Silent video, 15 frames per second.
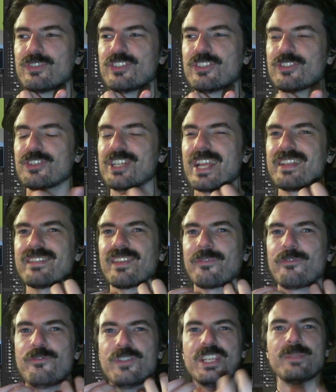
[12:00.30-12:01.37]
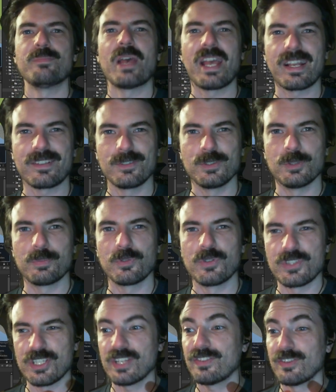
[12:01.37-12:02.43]
creates a feedback loop
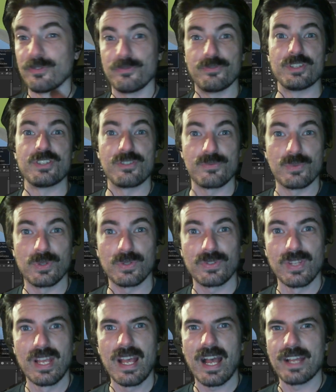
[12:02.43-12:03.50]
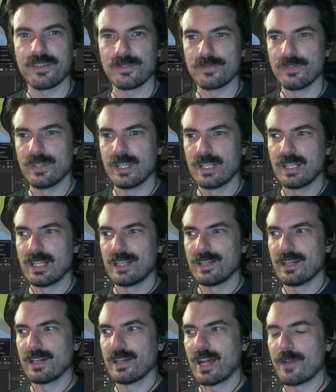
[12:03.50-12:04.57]
with just the visuals.
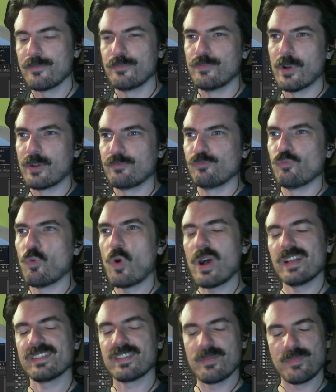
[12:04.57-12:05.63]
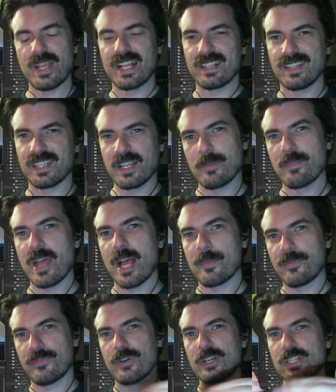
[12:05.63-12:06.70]
I want to make like a map
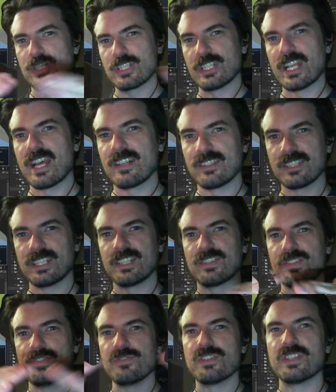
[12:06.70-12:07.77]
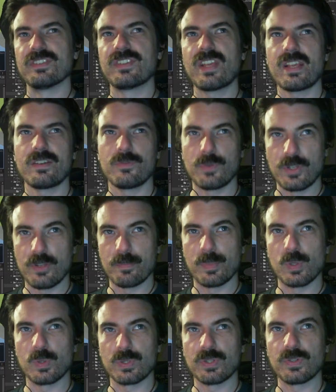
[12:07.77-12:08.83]
functionality so you can tell where the
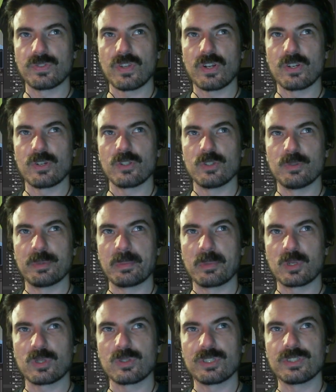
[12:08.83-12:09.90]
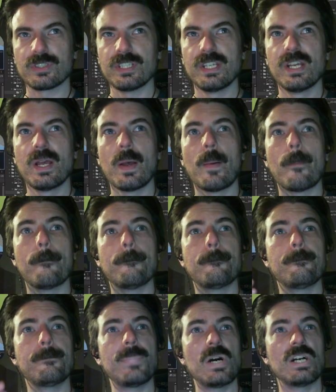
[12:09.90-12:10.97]
borders are a little bit more clearly,
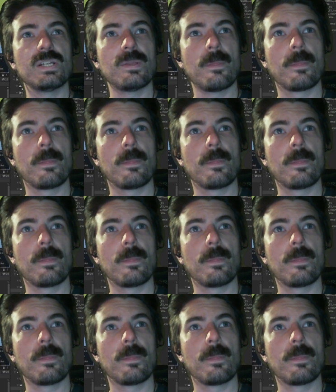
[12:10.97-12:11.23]
but